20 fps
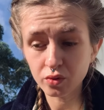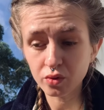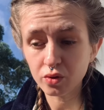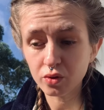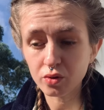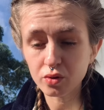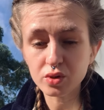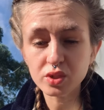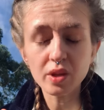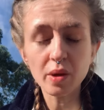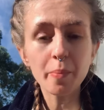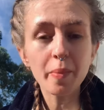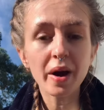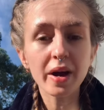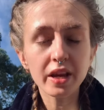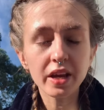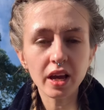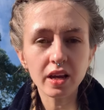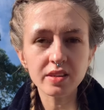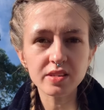through
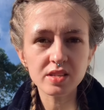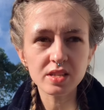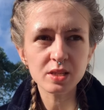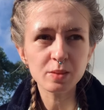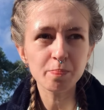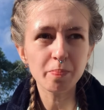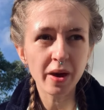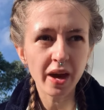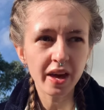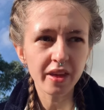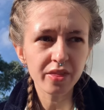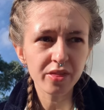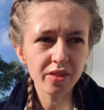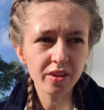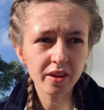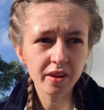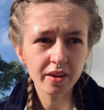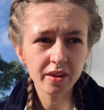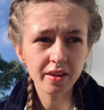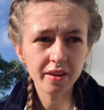somebody else's path
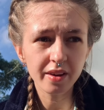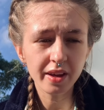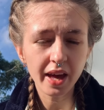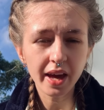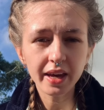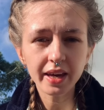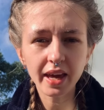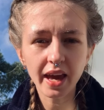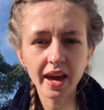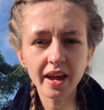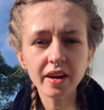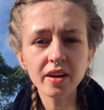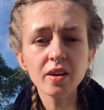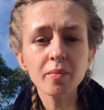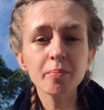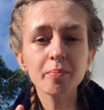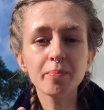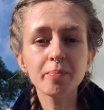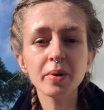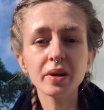again,
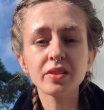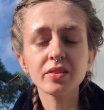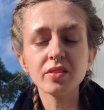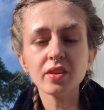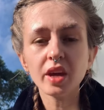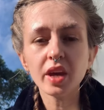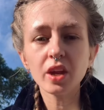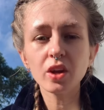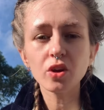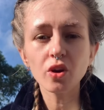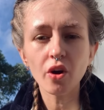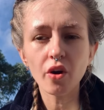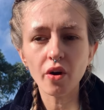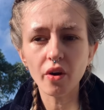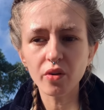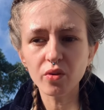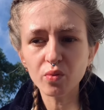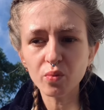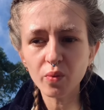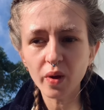but in your
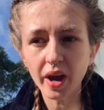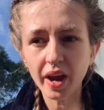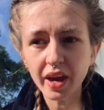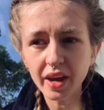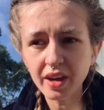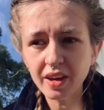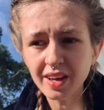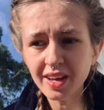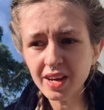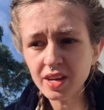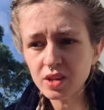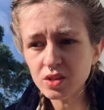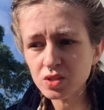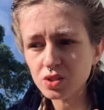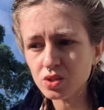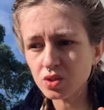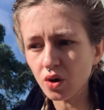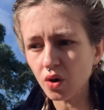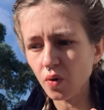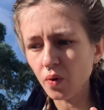own way.
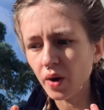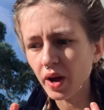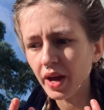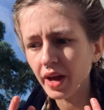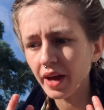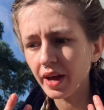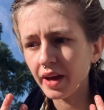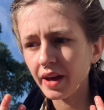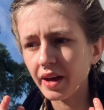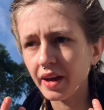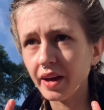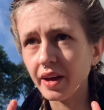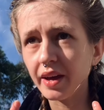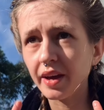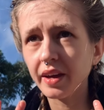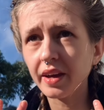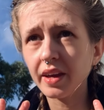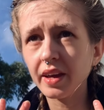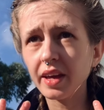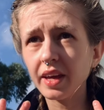So uh,
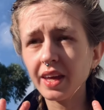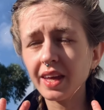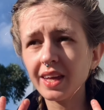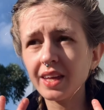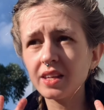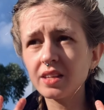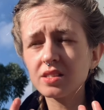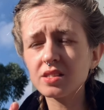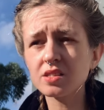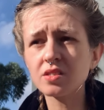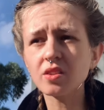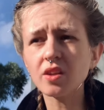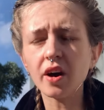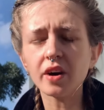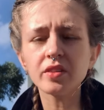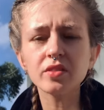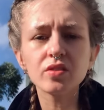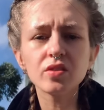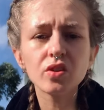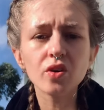it's
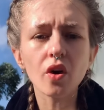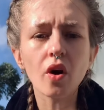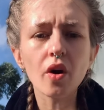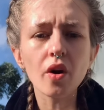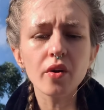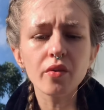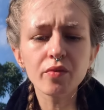not your